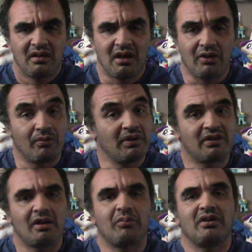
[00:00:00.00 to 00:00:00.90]
Now, the
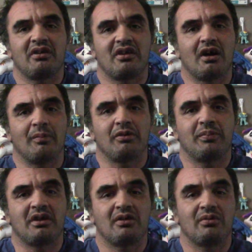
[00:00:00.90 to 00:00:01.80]
reason I bring that up is
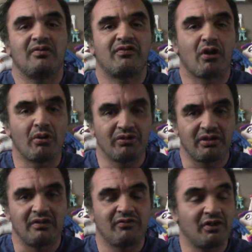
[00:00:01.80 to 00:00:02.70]
because when
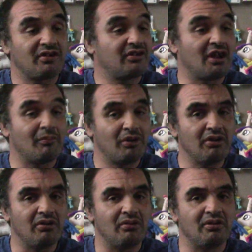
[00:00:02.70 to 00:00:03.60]
Frozen first
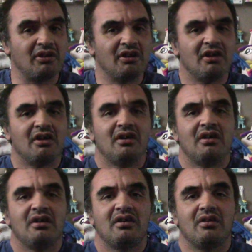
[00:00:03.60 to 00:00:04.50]
debuted,
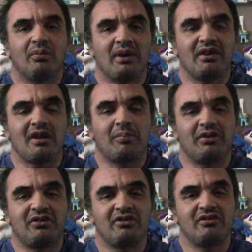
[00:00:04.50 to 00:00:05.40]
the way they
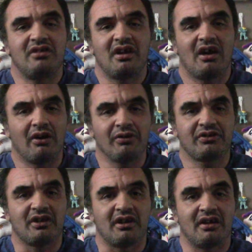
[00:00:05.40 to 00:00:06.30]
positioned
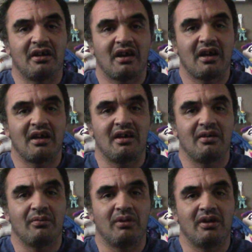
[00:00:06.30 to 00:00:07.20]
Elsa at,
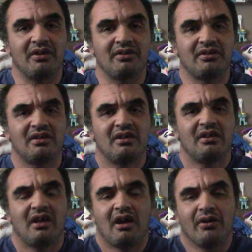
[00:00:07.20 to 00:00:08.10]
was
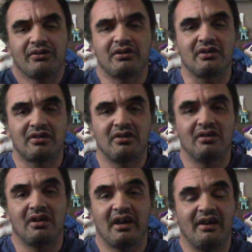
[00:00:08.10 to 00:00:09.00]
Elsa
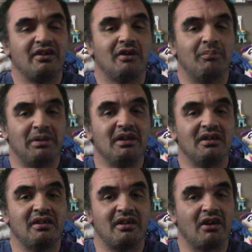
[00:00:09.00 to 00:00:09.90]
could end up
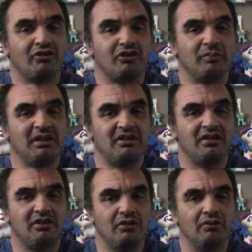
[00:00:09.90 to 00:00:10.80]
being an L G B
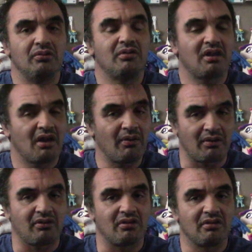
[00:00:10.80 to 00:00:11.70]
T Q
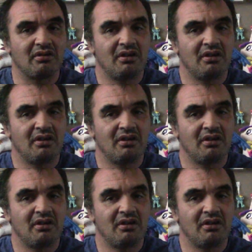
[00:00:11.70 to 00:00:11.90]
character.